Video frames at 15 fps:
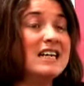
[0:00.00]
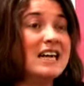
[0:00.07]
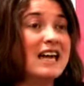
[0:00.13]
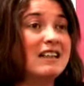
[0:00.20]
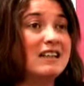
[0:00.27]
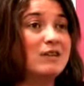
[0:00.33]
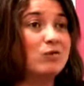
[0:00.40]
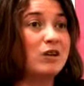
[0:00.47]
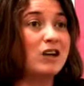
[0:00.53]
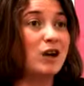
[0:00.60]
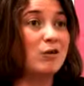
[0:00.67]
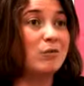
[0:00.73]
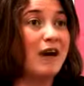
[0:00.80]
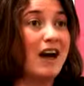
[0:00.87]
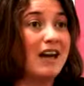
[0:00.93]
and then we
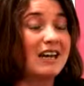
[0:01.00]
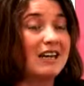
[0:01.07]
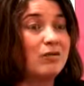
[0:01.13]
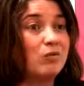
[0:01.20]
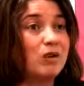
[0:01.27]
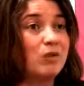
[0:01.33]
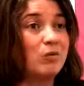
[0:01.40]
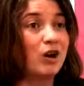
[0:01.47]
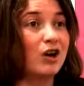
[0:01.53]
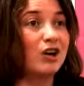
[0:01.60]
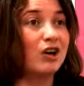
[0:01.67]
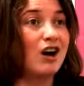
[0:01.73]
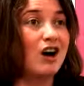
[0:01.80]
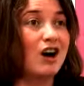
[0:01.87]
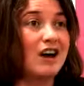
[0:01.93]
go back and we
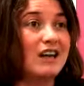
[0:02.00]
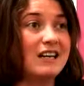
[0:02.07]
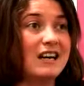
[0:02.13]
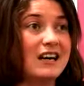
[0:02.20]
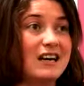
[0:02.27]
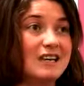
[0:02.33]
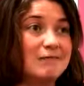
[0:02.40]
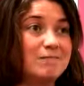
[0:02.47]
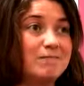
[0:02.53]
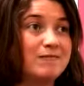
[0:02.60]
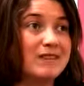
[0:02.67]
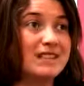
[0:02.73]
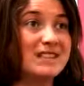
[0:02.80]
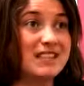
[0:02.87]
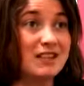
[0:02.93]
work on
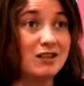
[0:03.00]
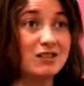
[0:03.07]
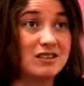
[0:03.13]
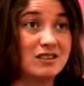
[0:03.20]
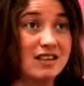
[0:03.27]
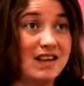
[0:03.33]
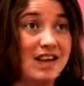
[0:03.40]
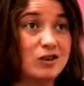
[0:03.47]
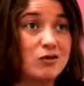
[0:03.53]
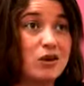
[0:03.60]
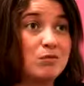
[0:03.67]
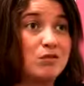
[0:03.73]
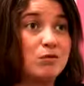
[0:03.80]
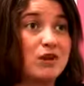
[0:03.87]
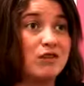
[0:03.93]
the skills that they had
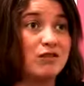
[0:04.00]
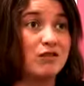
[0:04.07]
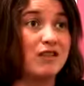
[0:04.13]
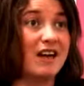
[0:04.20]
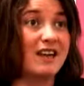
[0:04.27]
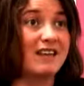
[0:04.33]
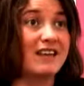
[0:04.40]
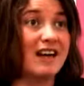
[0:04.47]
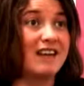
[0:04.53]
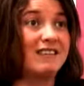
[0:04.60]
trouble with for that day,